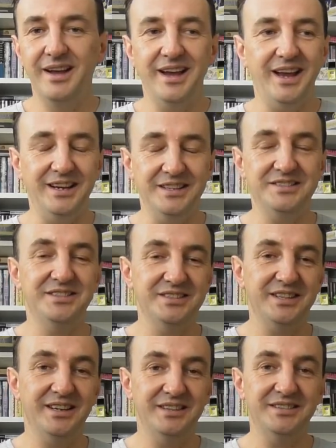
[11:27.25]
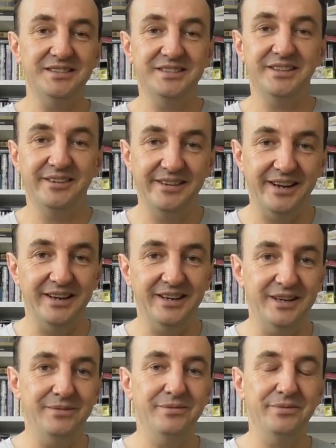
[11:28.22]
and it's just going to deteriorate
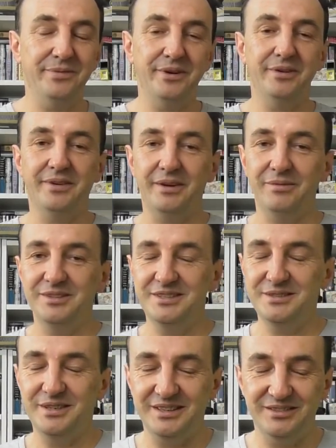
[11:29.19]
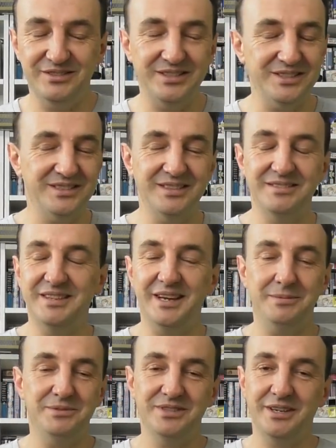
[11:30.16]
even further, which is just a
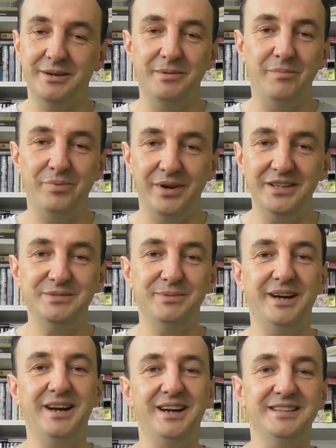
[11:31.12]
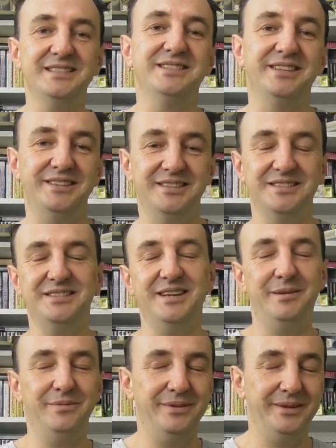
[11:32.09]
damn shame. It breaks my heart seeing this
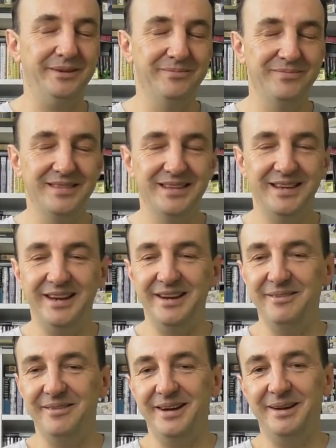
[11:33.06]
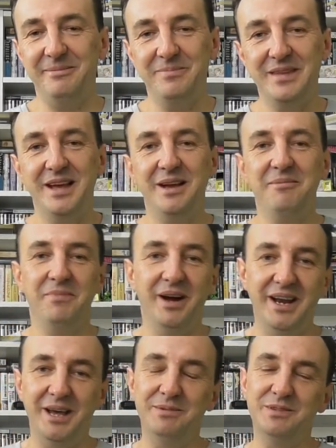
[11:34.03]
damn thing. Anyway, my
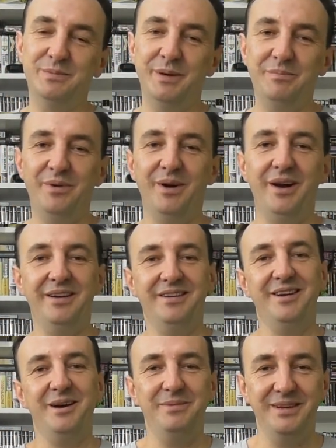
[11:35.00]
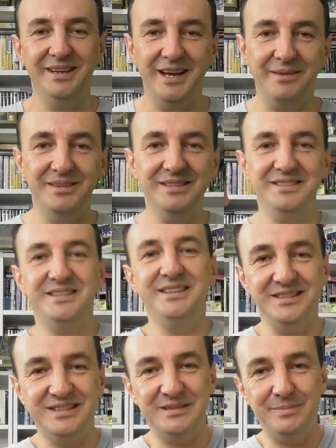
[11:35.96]
name has been Brian, and I've been gaming
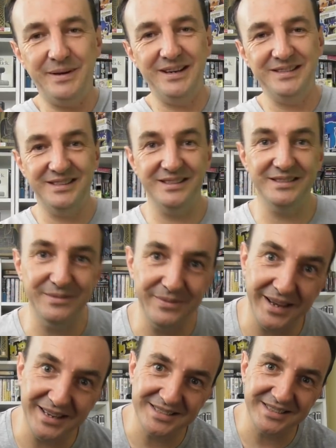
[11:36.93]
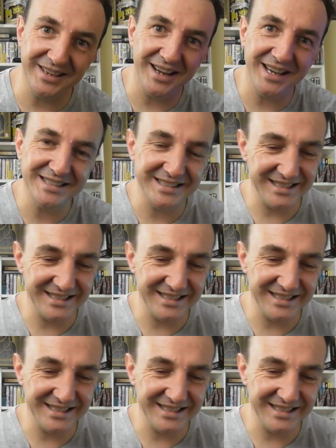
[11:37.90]
since Spacies. Thanks, guys.